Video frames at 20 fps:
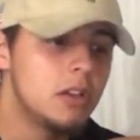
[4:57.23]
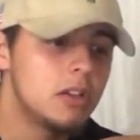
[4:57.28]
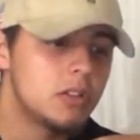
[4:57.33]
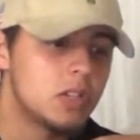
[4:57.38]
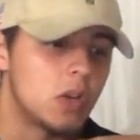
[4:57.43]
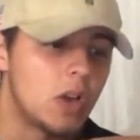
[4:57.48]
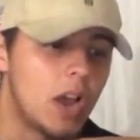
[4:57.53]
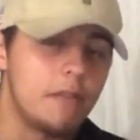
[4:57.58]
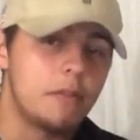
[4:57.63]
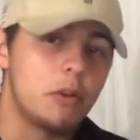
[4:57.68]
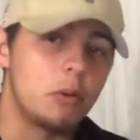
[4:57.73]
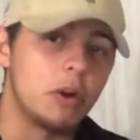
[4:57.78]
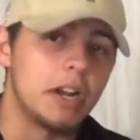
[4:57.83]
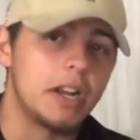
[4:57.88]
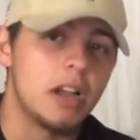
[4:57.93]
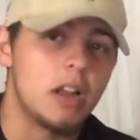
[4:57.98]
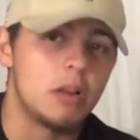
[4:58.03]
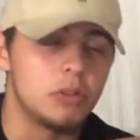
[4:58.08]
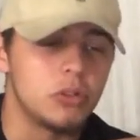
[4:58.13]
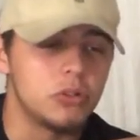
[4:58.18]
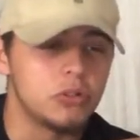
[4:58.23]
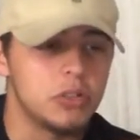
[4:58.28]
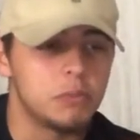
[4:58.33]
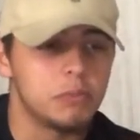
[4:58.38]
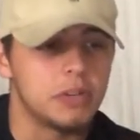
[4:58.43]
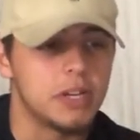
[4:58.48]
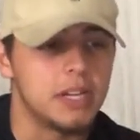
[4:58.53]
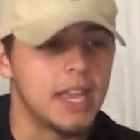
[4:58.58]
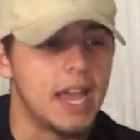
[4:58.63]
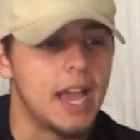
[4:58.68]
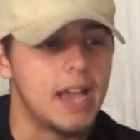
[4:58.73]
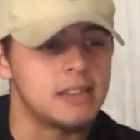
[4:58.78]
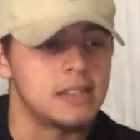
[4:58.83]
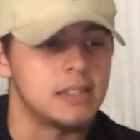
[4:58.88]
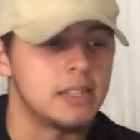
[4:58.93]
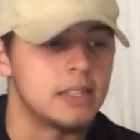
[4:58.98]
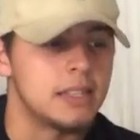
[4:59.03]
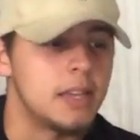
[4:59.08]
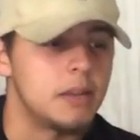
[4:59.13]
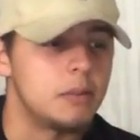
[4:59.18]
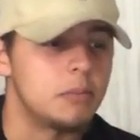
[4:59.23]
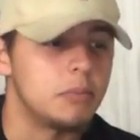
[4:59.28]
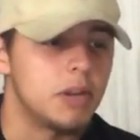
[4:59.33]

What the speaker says: So every workout, I'm usually pretty gassed at the end,